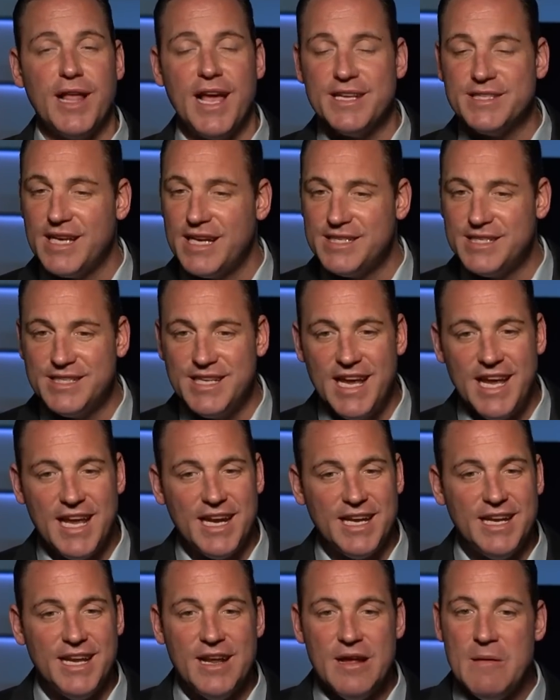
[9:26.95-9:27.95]
As I
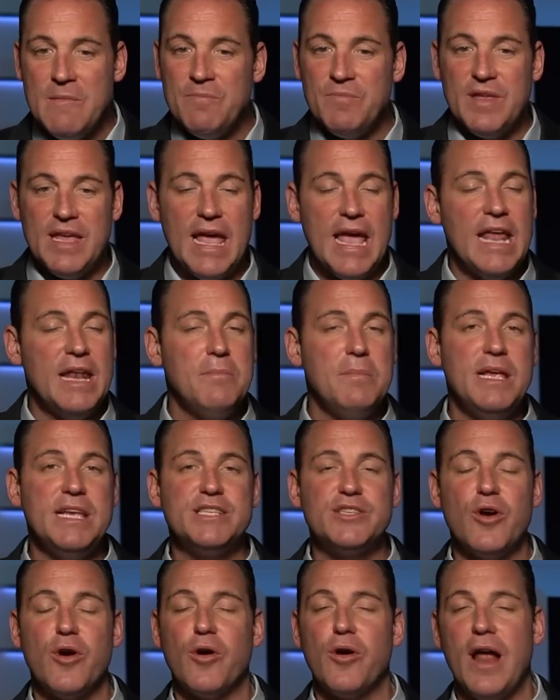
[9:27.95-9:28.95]
said, the
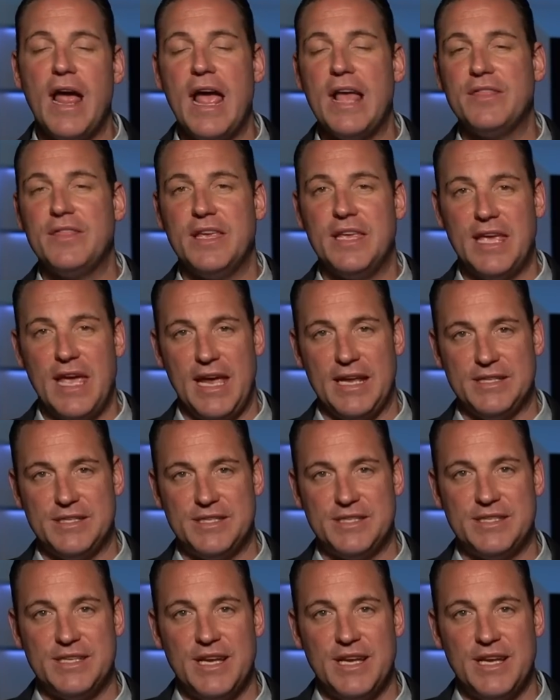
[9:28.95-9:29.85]
enemies are at the gates.